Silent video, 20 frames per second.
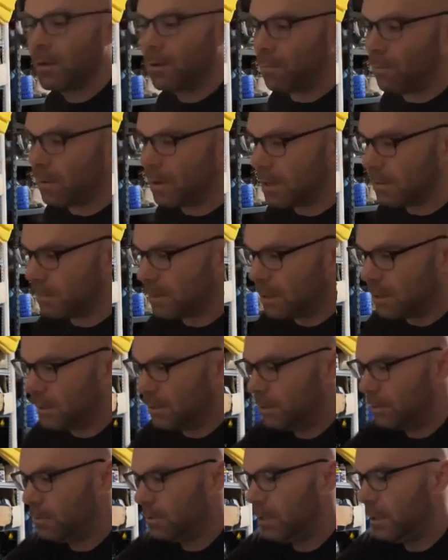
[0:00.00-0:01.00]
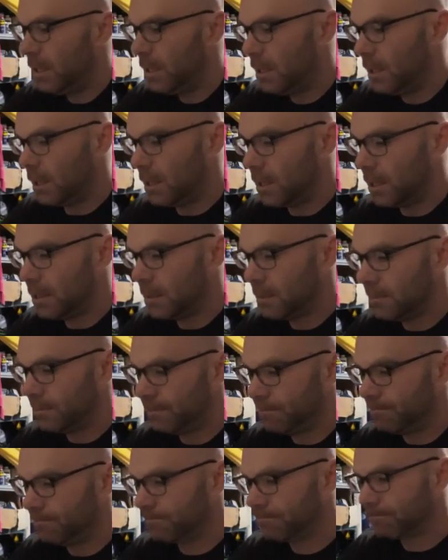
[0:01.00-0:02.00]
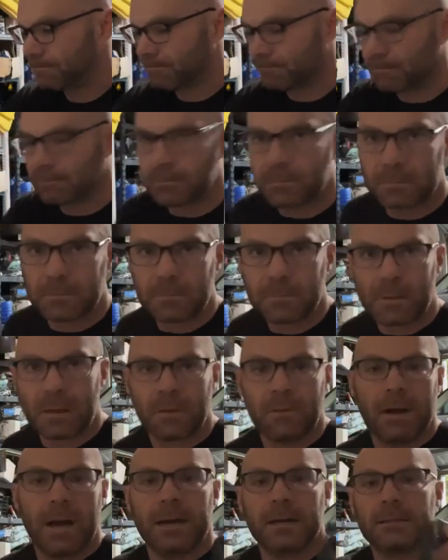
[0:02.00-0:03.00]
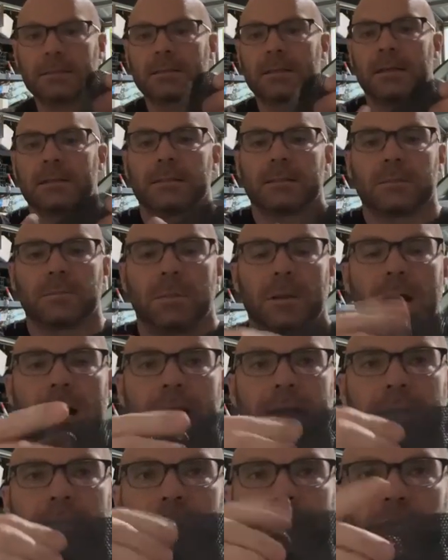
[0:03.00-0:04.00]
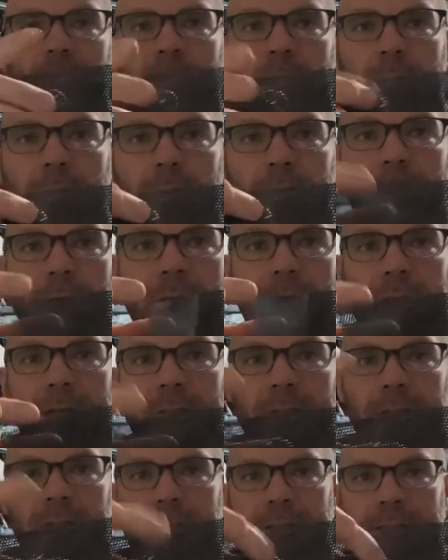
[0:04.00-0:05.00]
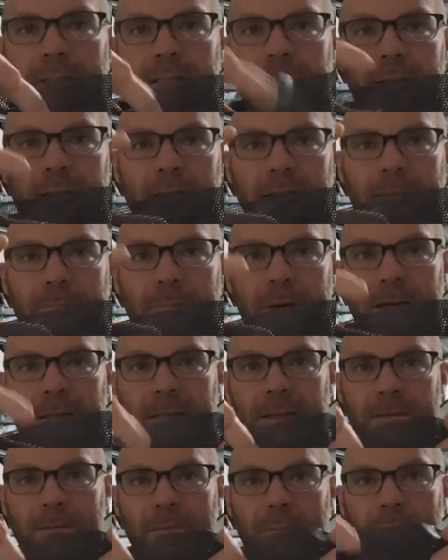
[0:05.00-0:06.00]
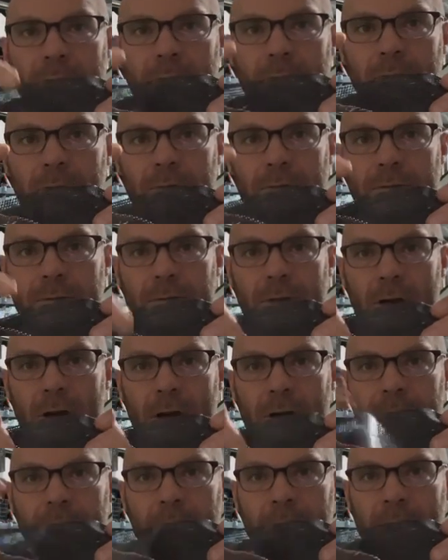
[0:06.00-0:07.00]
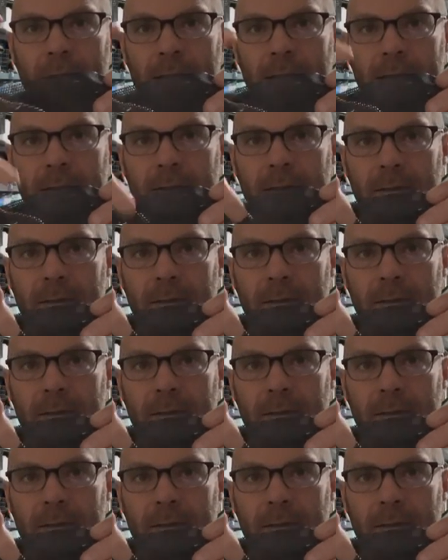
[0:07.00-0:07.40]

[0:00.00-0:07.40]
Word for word: what I'm gonna do, y'all, all right, I just got this black. It's super, as you can see, barely even pulls off my